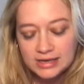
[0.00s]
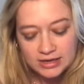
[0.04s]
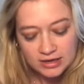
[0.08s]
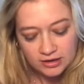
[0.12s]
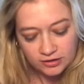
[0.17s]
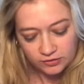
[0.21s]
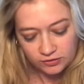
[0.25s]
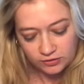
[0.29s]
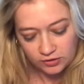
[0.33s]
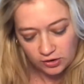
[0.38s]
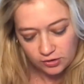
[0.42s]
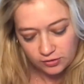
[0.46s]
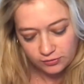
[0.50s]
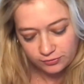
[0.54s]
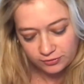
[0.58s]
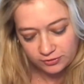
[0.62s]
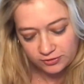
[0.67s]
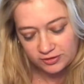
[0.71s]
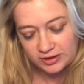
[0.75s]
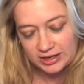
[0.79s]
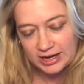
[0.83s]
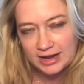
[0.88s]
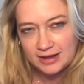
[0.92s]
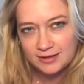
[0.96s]
So for
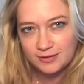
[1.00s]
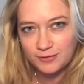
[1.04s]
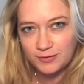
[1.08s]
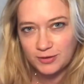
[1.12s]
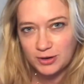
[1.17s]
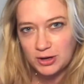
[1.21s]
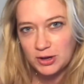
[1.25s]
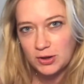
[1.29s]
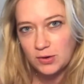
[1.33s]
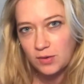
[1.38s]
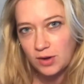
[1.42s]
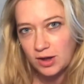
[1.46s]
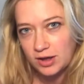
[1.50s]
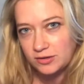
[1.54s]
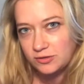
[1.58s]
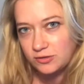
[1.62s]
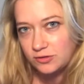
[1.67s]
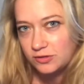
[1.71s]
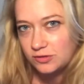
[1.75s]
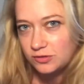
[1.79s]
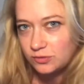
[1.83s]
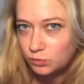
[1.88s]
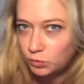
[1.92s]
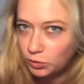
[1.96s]
today's video, I
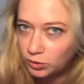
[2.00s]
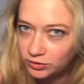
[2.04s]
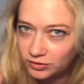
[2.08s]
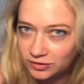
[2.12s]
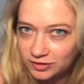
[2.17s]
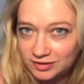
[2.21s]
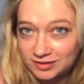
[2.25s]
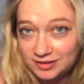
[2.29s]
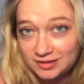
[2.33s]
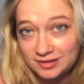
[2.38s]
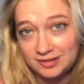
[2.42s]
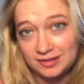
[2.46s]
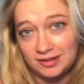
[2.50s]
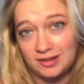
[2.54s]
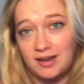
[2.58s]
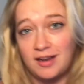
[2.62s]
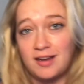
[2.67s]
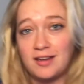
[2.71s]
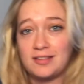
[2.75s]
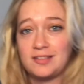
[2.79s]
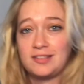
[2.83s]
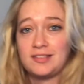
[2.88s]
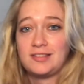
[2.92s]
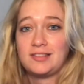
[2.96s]
want to
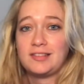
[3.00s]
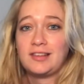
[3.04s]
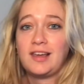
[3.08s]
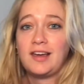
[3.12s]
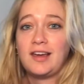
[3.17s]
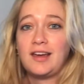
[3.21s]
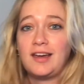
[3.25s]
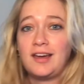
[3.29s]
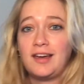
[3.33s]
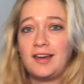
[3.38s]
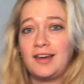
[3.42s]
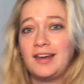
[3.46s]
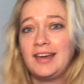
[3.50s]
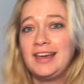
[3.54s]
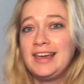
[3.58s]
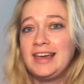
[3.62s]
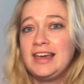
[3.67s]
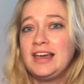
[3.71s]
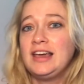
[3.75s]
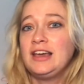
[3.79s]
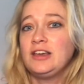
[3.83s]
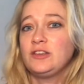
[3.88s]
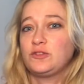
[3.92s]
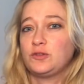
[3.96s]
discuss uh,
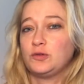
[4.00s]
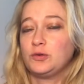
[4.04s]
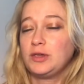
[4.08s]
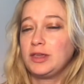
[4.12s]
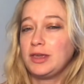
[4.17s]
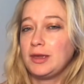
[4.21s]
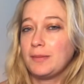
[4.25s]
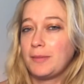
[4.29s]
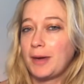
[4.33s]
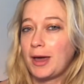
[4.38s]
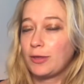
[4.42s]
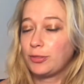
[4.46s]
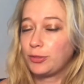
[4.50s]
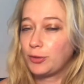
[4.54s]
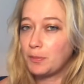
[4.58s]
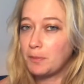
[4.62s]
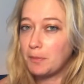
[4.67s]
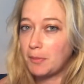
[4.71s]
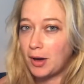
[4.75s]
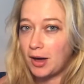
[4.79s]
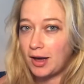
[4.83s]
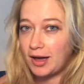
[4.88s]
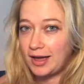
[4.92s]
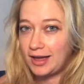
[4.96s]
talking about the
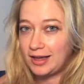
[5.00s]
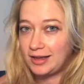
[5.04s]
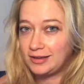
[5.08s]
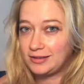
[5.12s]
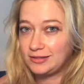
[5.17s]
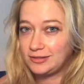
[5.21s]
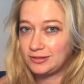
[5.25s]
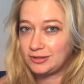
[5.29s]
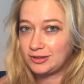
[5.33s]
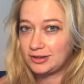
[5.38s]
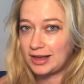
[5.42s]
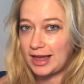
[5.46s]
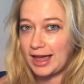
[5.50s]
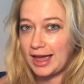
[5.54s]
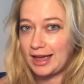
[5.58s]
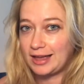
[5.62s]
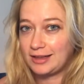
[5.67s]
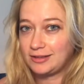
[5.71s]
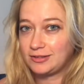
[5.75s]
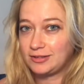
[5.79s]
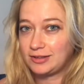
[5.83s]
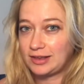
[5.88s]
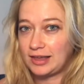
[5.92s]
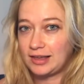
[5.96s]
mind
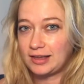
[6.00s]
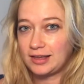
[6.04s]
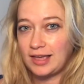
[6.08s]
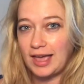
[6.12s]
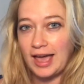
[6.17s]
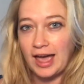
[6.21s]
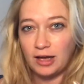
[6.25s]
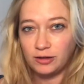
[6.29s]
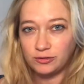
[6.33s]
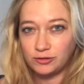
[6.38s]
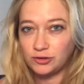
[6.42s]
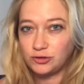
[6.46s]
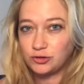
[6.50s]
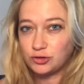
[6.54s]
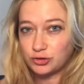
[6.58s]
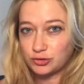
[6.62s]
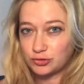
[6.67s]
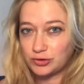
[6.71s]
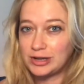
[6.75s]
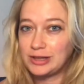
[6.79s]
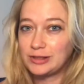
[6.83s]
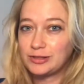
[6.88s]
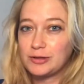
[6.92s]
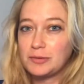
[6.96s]
and how to
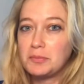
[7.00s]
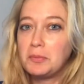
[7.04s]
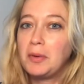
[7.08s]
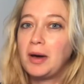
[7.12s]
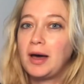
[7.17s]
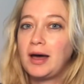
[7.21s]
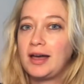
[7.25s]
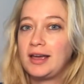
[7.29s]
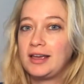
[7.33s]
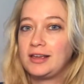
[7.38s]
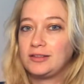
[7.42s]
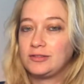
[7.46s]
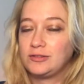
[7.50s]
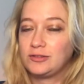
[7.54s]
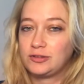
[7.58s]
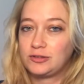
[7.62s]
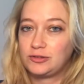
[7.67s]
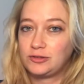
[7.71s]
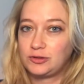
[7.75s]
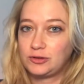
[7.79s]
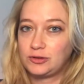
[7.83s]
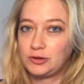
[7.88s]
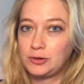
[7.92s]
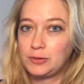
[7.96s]
trick the mind
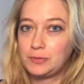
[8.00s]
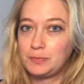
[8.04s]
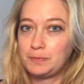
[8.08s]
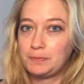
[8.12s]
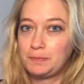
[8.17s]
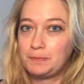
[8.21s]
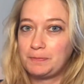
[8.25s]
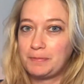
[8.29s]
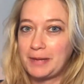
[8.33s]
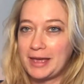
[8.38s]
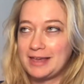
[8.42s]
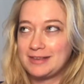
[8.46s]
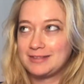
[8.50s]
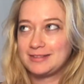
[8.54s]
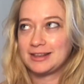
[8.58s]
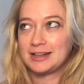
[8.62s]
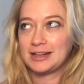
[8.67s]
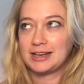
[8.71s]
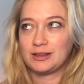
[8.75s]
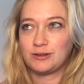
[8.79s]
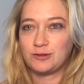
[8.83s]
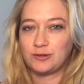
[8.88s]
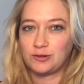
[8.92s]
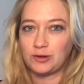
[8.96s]
to
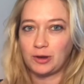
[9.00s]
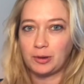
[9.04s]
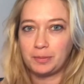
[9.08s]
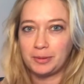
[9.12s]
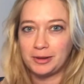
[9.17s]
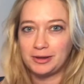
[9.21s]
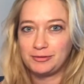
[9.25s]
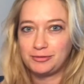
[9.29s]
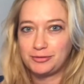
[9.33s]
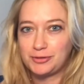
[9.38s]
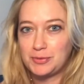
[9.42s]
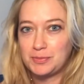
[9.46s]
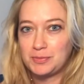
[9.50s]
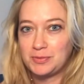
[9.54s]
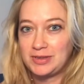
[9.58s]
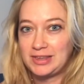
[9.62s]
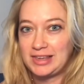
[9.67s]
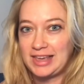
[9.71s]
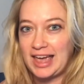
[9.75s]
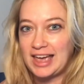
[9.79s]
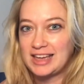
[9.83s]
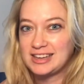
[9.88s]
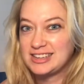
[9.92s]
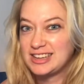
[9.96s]
basically stop it from
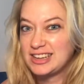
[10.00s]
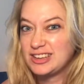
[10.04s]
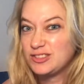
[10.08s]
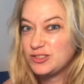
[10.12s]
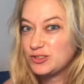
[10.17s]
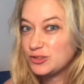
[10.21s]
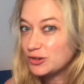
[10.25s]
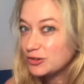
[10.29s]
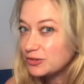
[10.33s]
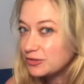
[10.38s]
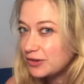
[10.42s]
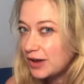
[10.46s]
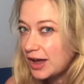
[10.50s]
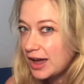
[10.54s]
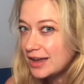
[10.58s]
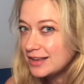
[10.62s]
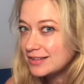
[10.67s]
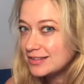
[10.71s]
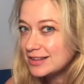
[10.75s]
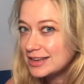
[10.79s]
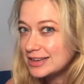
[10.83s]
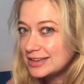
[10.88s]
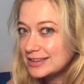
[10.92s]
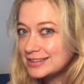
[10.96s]

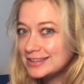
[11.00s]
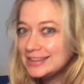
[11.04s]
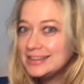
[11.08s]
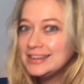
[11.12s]
catastrophizing.